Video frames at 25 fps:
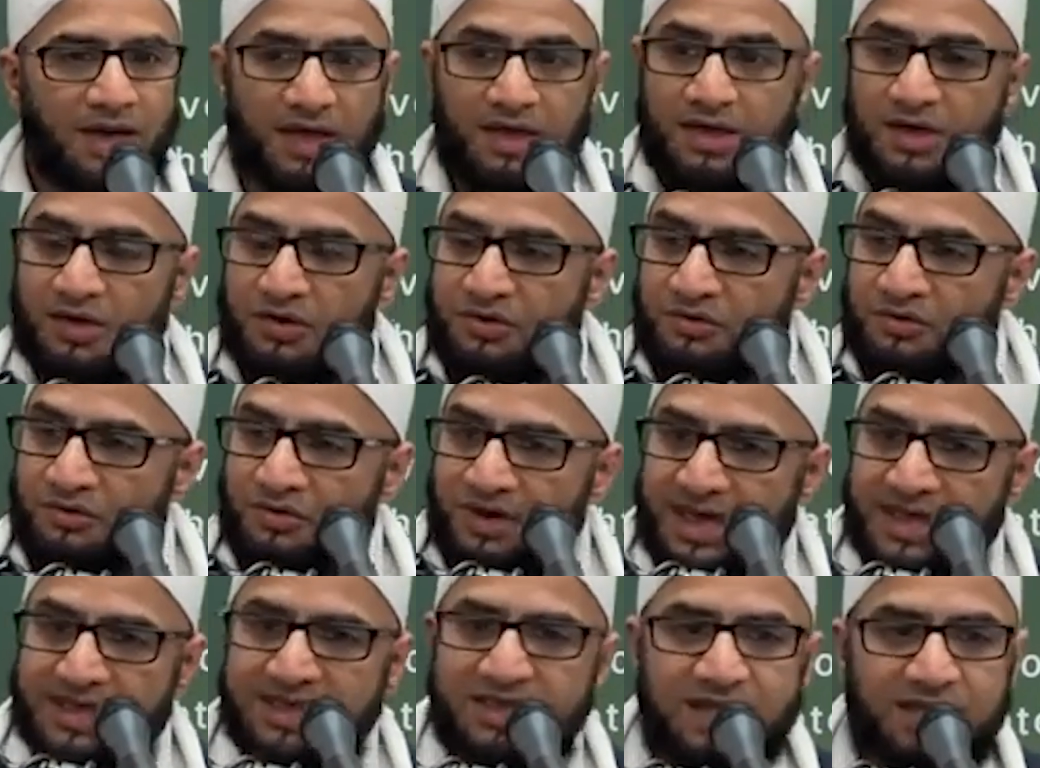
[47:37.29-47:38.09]
A
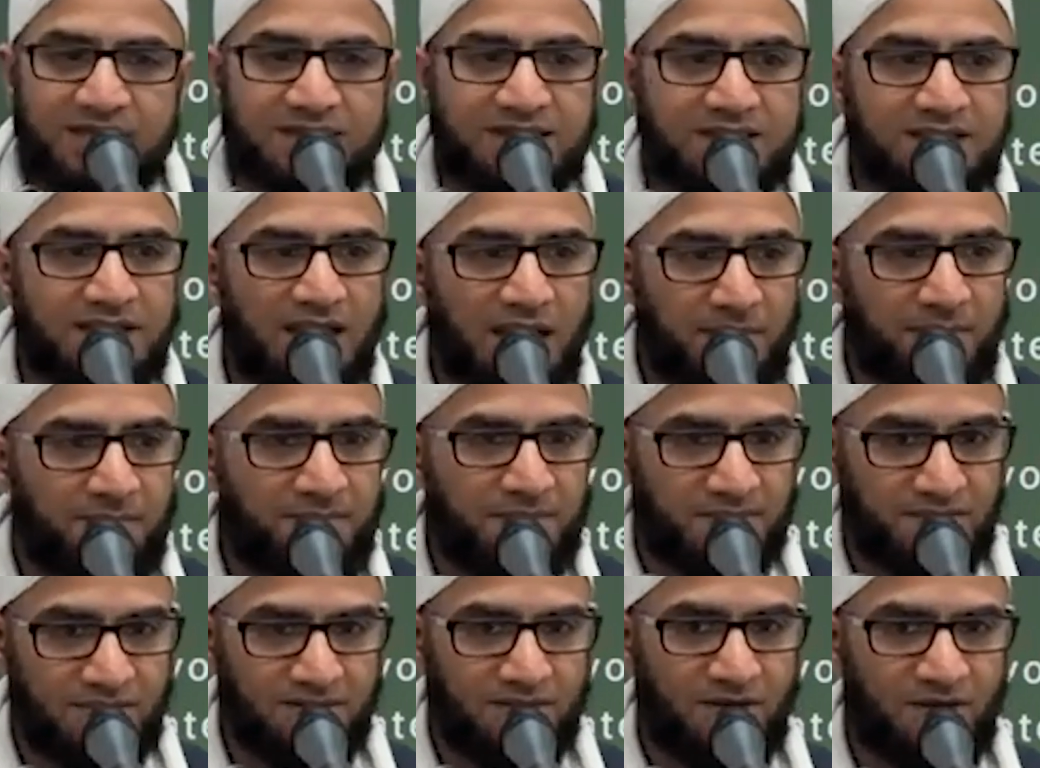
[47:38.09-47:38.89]
great
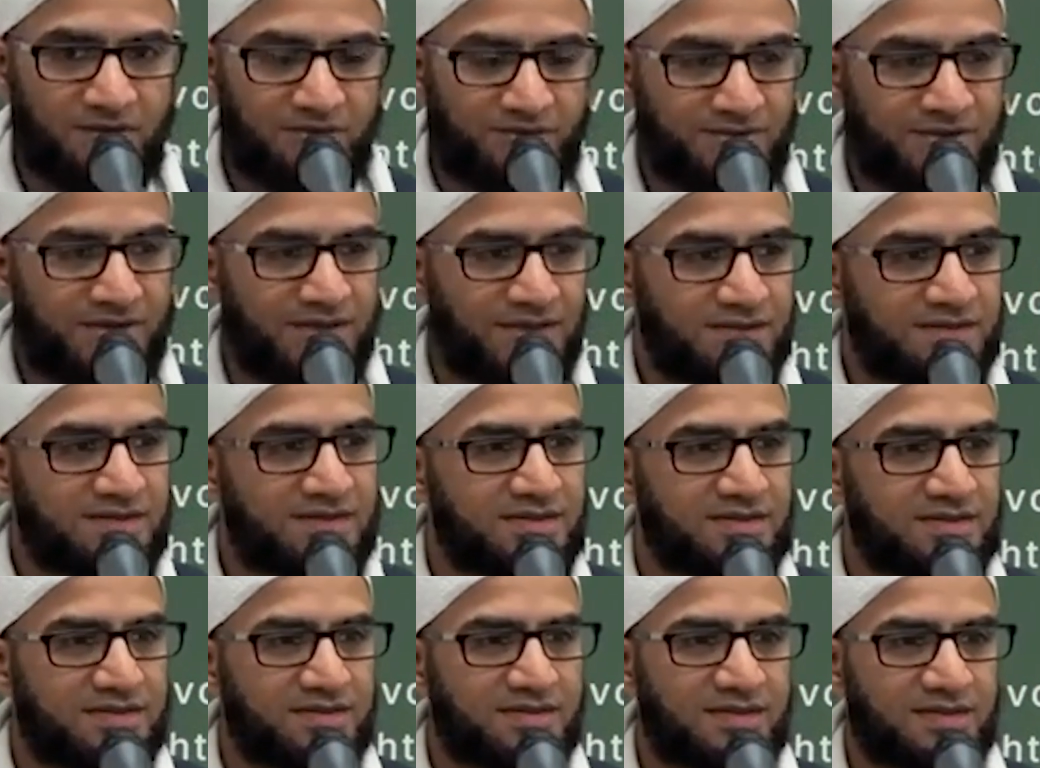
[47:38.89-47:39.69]
example of
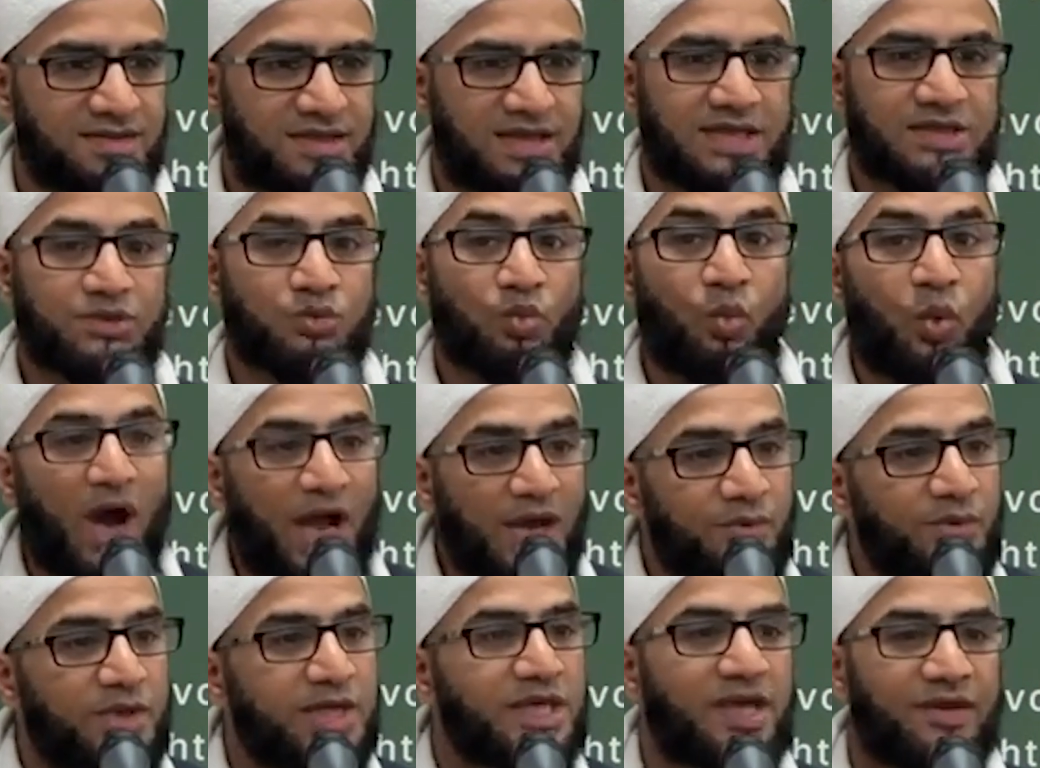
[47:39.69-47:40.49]
this is
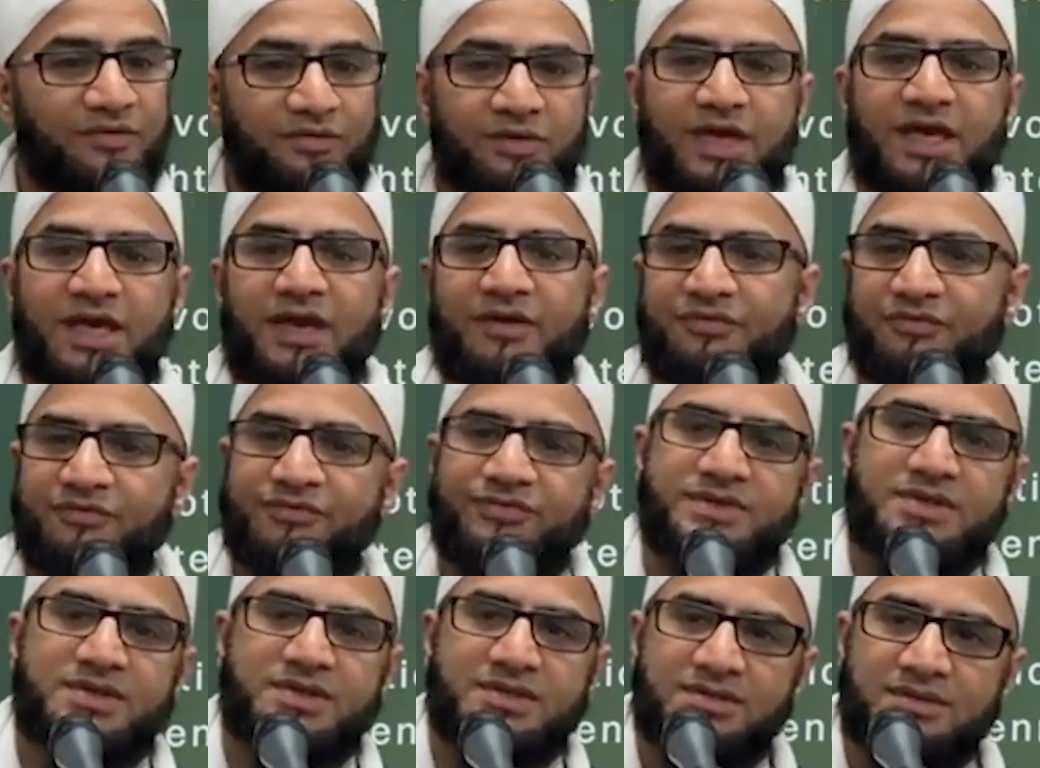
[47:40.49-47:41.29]
why we give
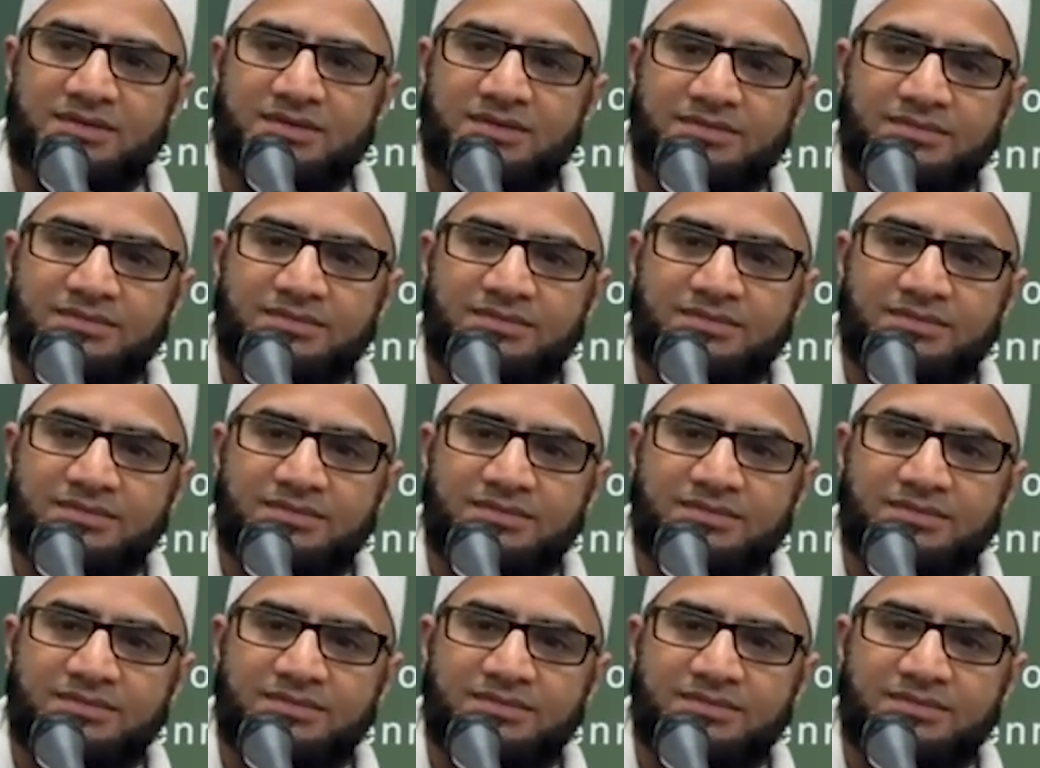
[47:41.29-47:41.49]
gifts.